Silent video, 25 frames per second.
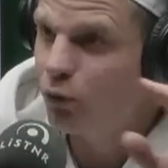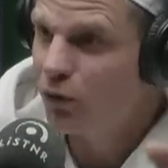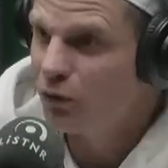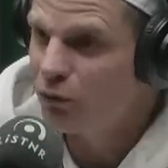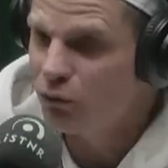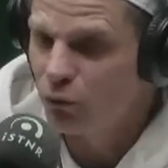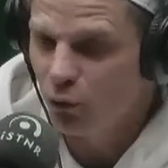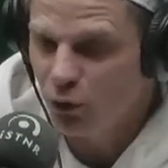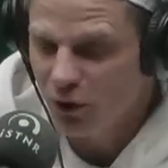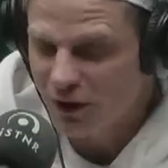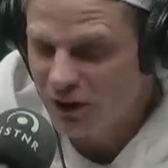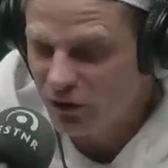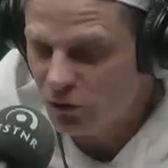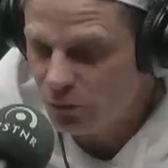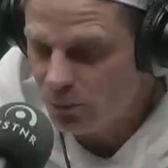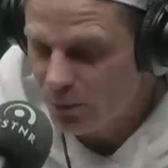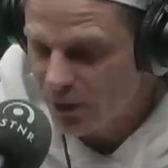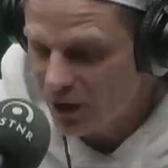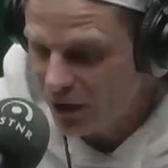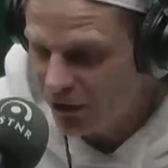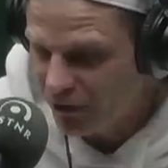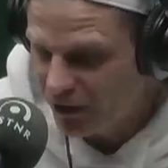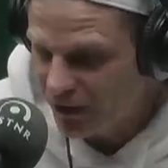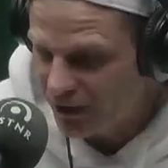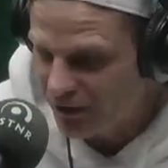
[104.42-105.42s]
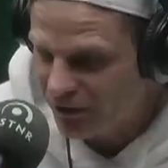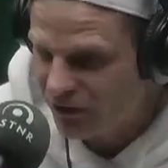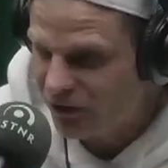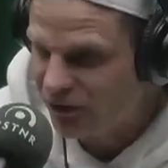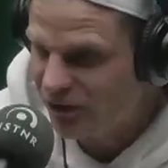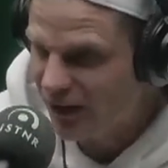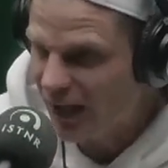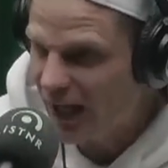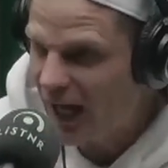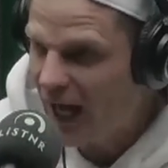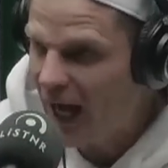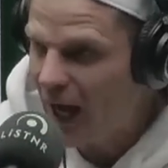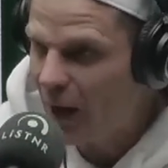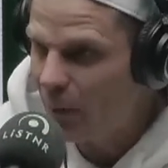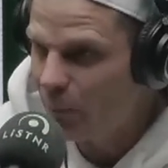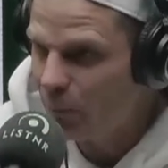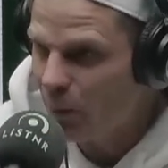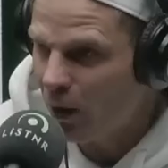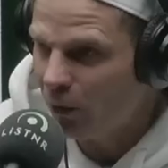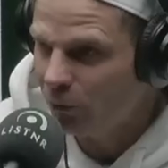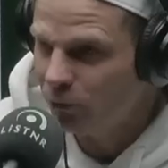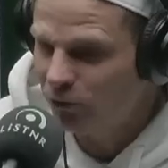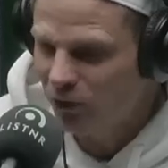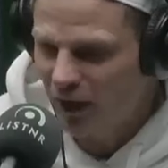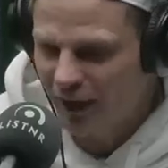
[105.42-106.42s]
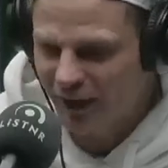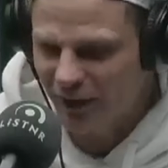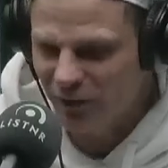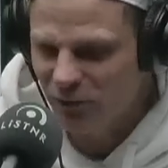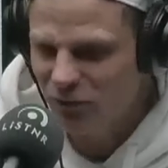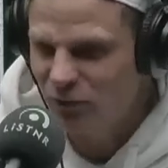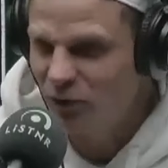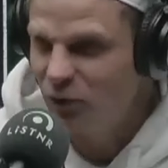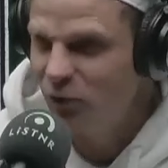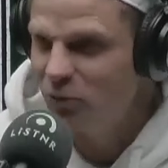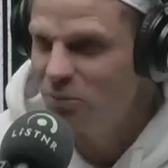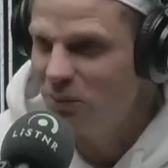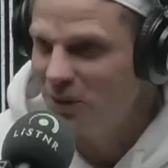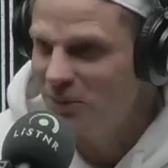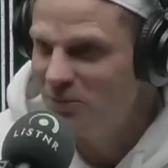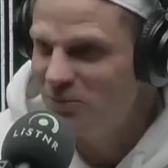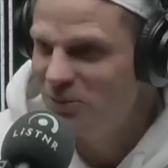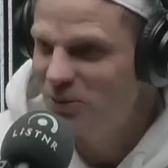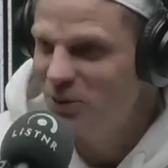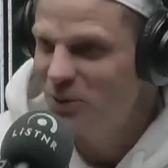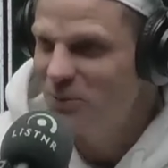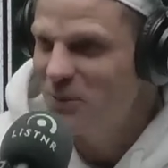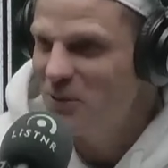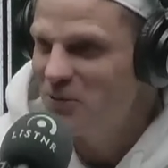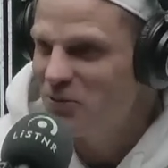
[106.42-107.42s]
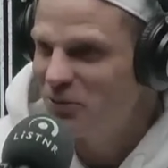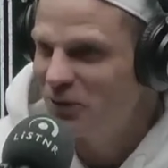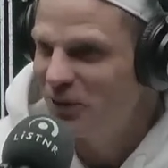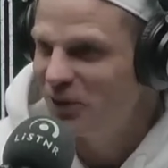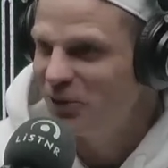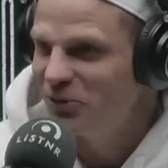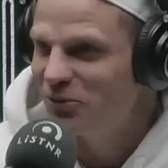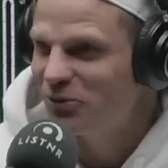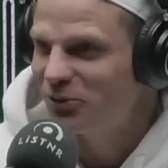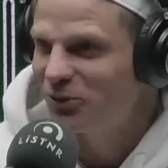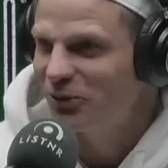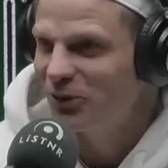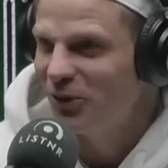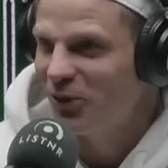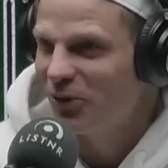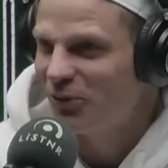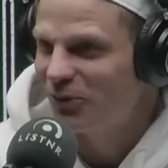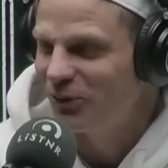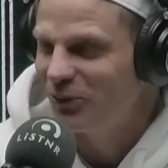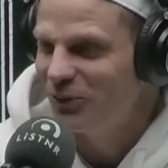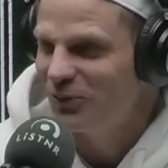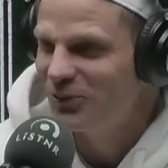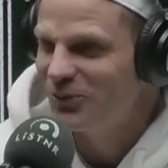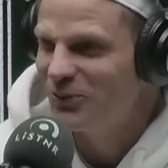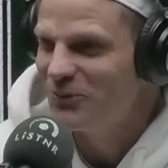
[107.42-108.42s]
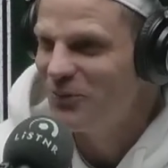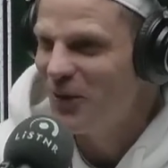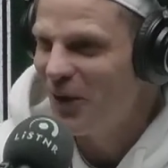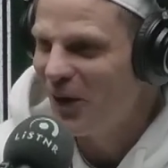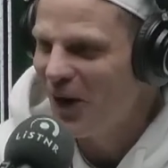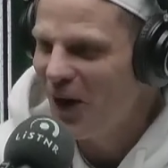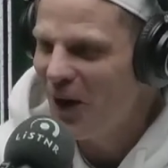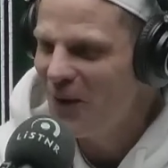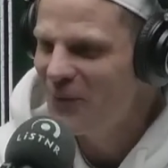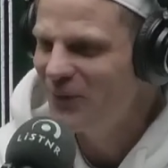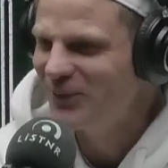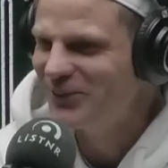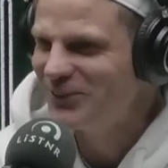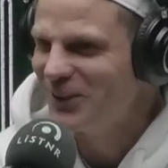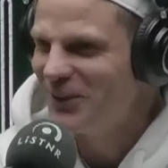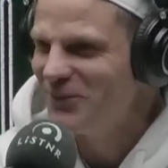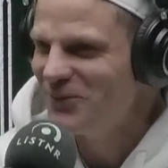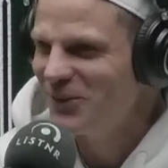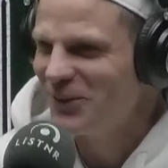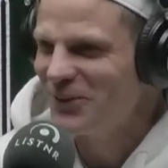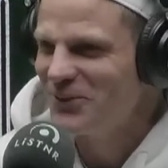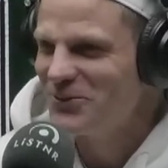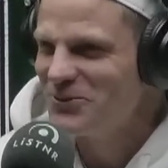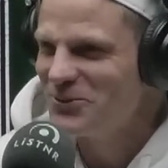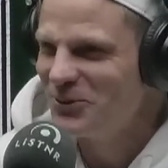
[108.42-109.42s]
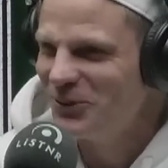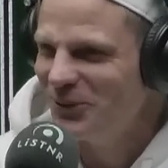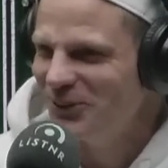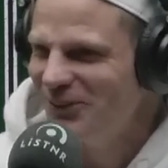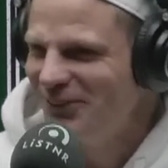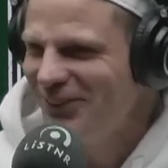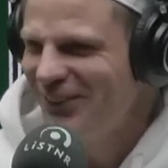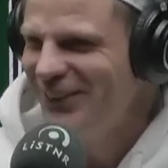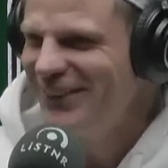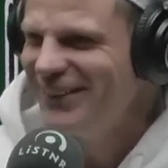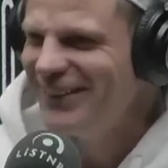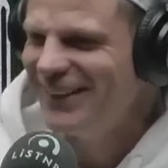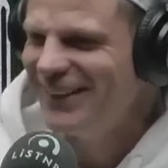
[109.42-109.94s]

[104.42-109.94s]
the full experience, I'll take a few of my friends through tomorrow, which I'm looking forward to.